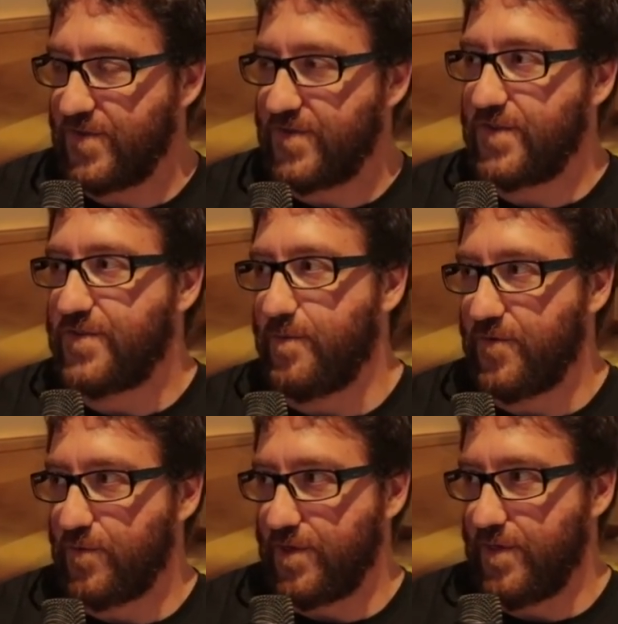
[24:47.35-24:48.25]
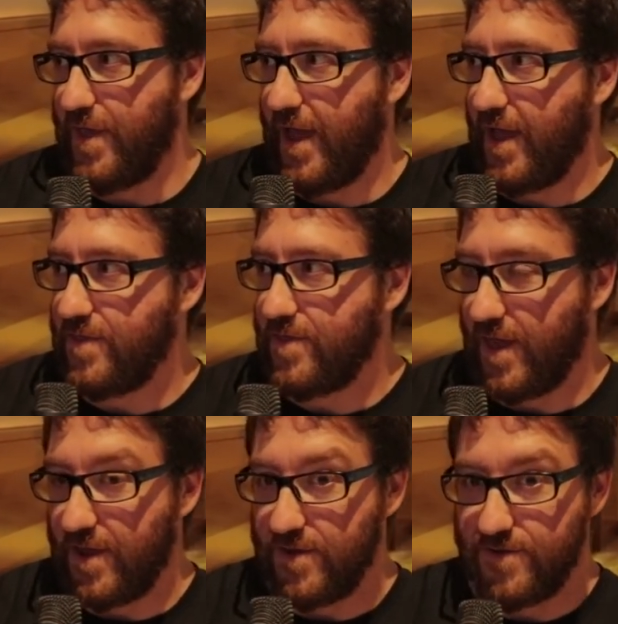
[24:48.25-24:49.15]
systems within that
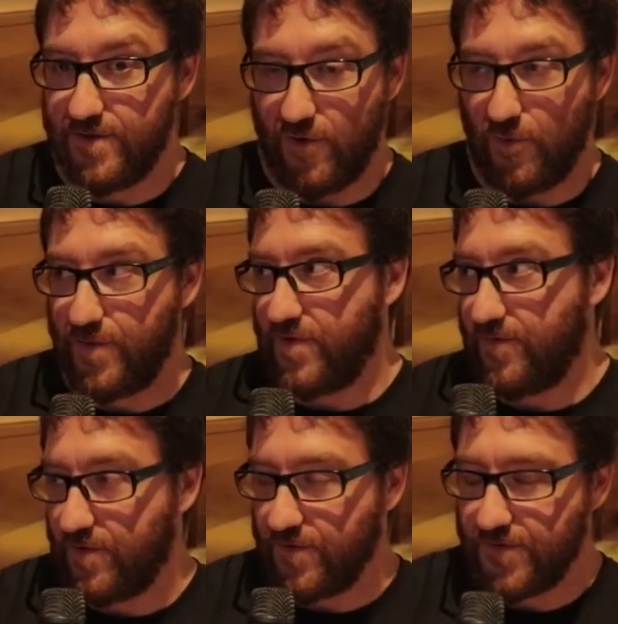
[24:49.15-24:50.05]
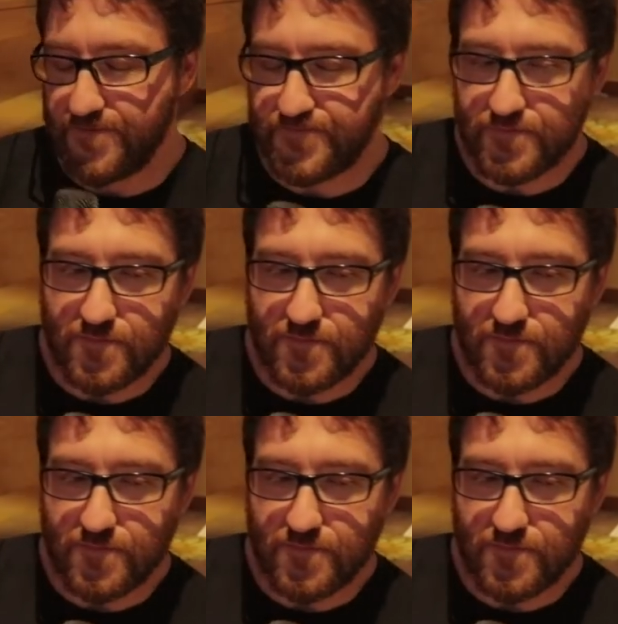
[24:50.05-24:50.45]
that develop these lifters.